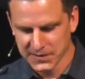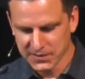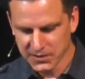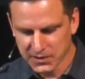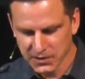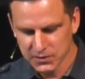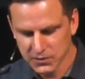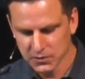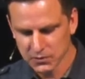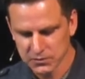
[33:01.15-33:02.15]
The good
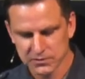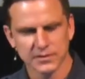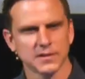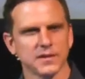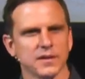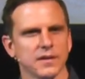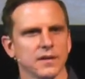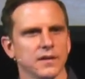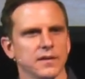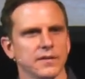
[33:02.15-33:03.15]
news,
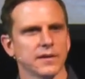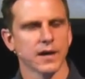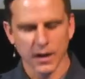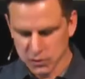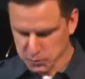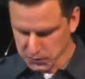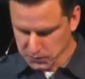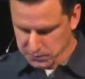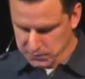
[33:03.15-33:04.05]
the gospel,